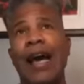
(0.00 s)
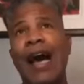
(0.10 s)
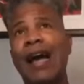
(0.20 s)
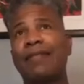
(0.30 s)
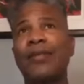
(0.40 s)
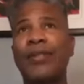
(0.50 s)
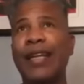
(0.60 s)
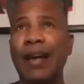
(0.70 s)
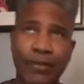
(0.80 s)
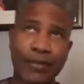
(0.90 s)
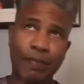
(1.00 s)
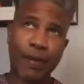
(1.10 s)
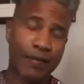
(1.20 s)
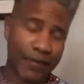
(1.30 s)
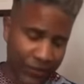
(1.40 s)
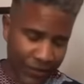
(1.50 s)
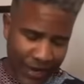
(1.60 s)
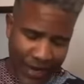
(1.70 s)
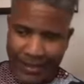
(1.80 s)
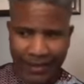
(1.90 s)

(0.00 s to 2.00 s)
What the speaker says: have to say I was part of the generation.